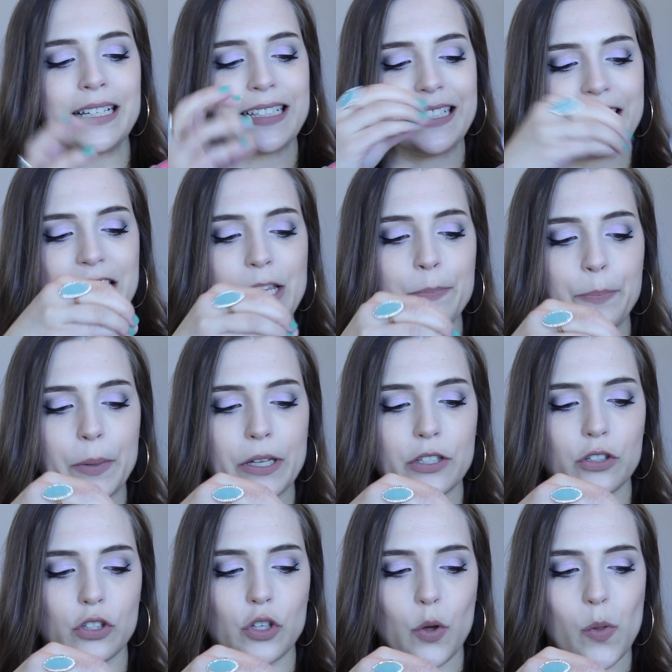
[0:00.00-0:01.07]
deep
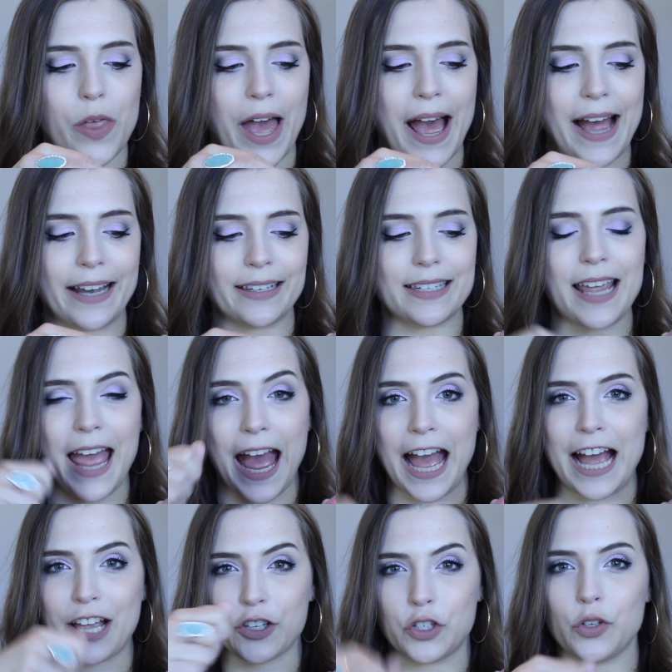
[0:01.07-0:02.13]
so that
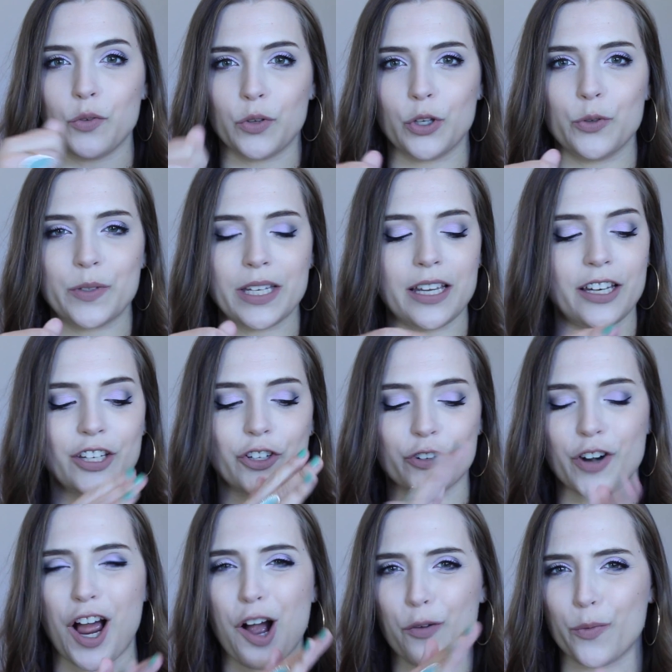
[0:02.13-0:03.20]
as you use it, you're
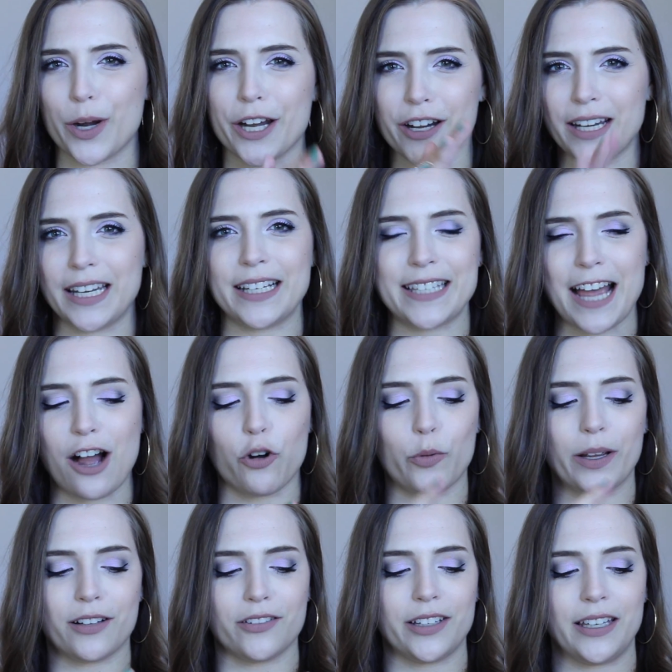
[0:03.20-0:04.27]
not wearing it down
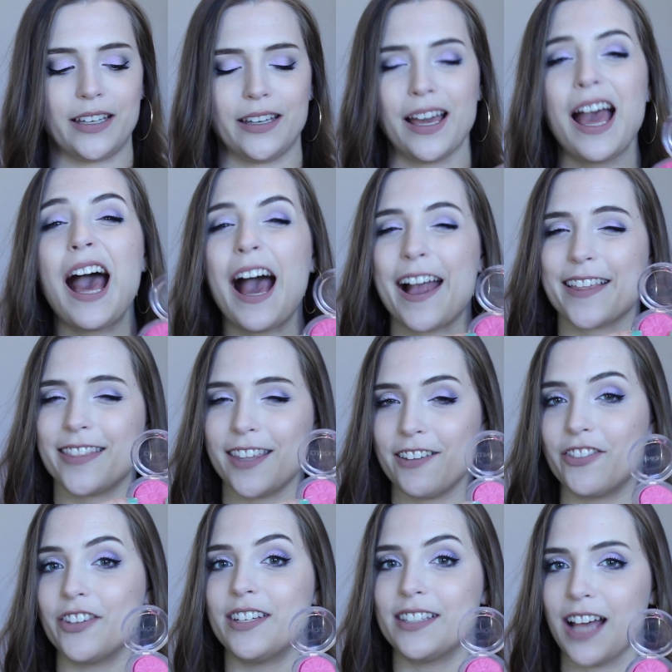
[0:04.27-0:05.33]
quickly. I think
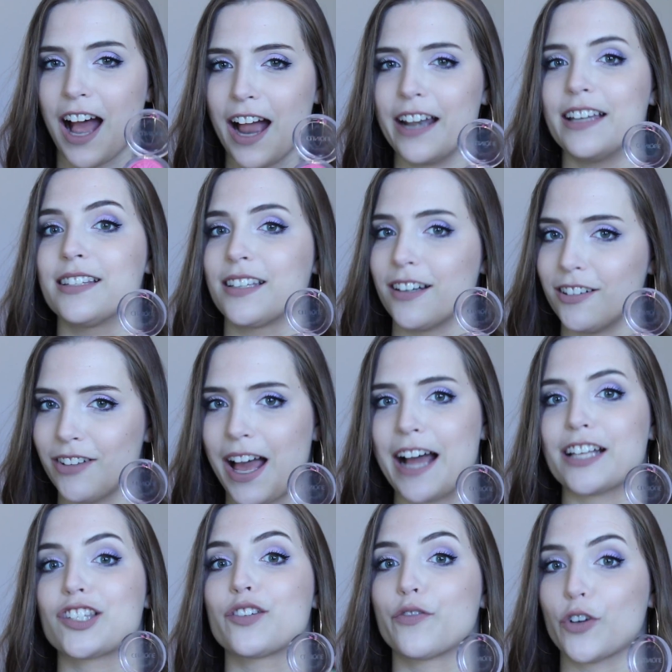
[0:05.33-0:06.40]
the design is going to
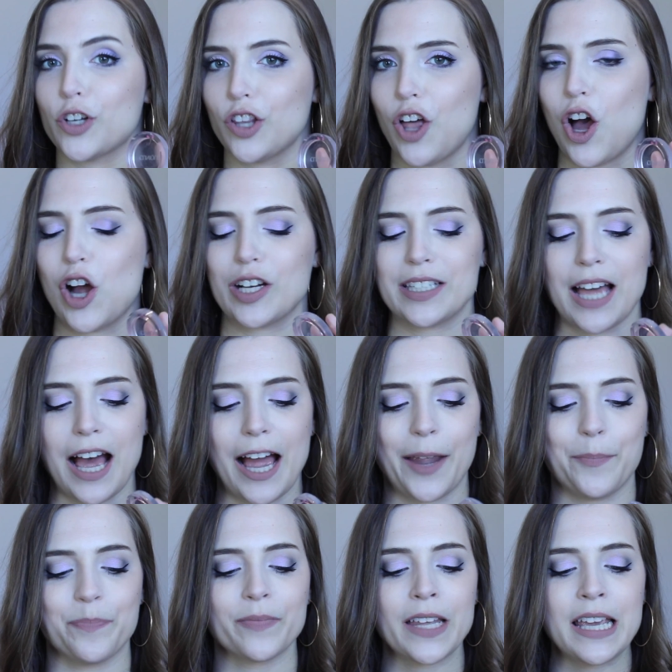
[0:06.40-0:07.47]
last for a long
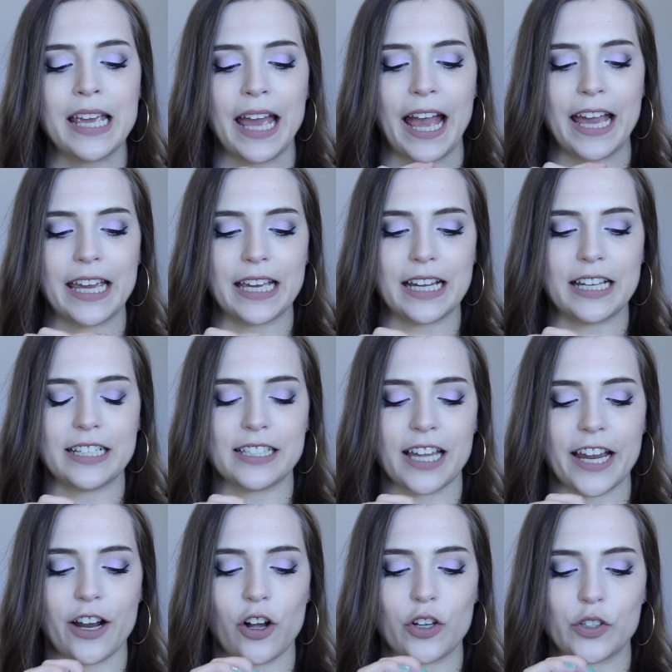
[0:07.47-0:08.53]
time. And
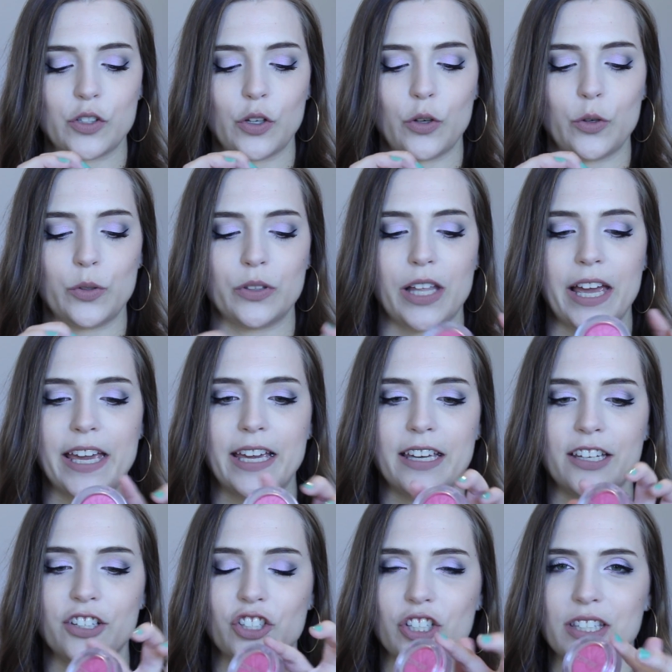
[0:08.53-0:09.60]
I also
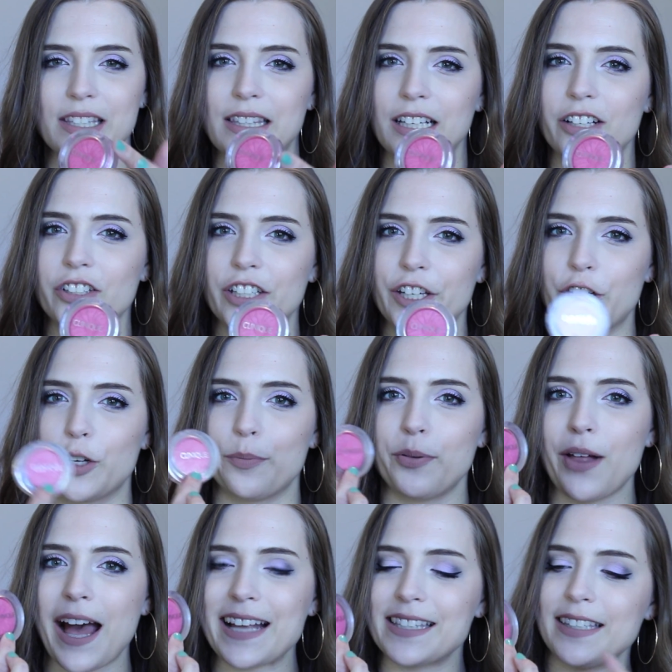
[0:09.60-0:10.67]
like just the clear
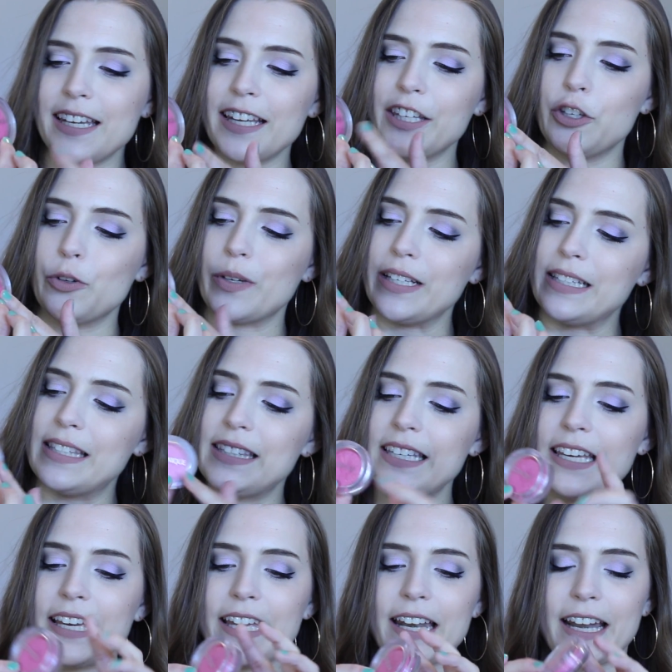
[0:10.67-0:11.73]
plastic. You can
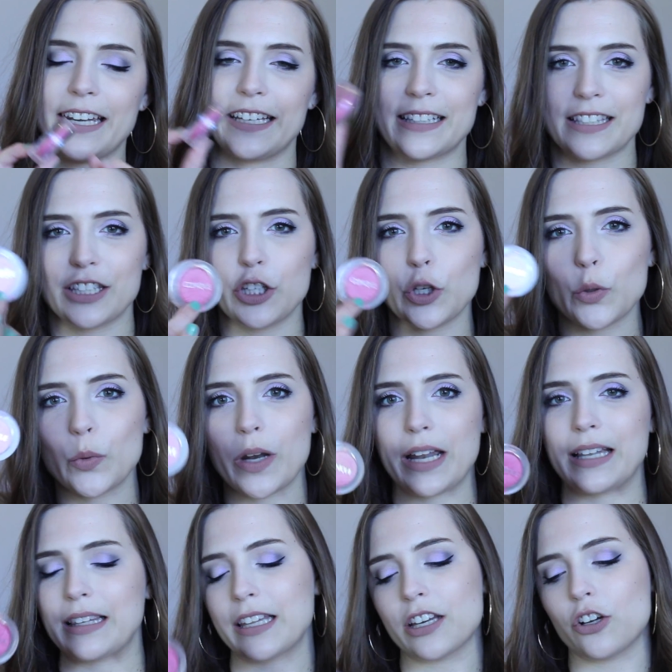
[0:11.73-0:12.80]
see it and it's cute
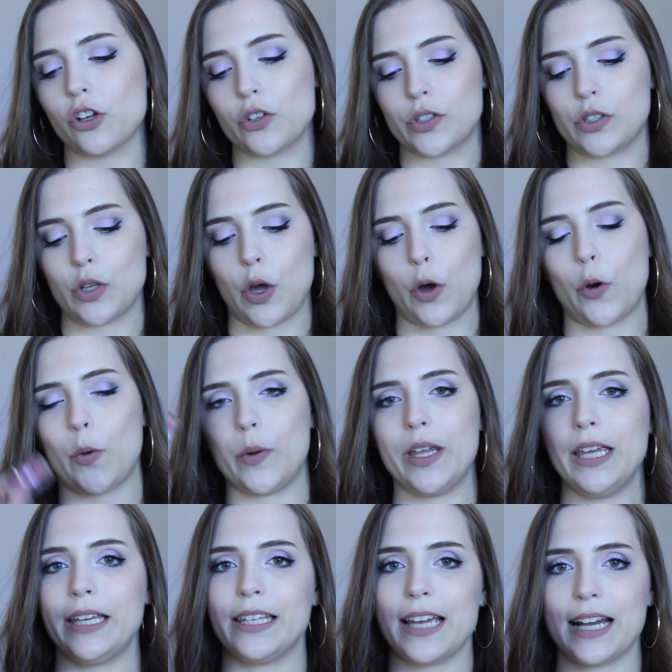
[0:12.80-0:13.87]
and little, so
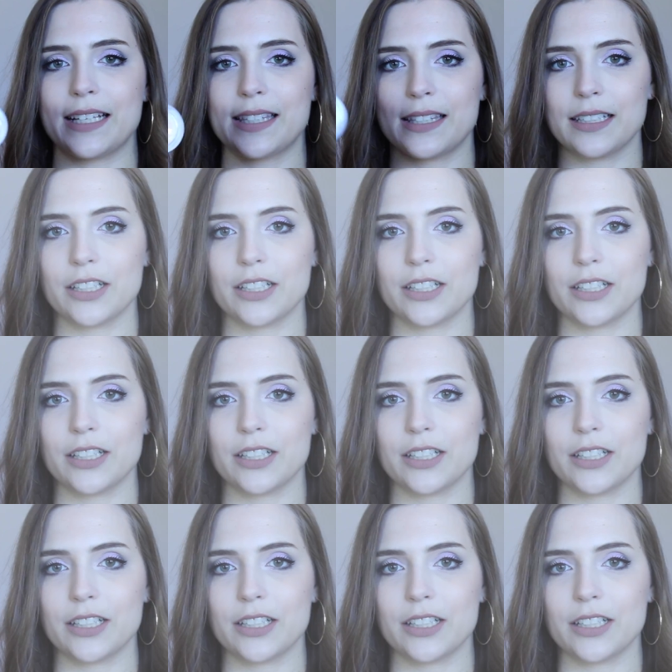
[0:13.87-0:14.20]
yes,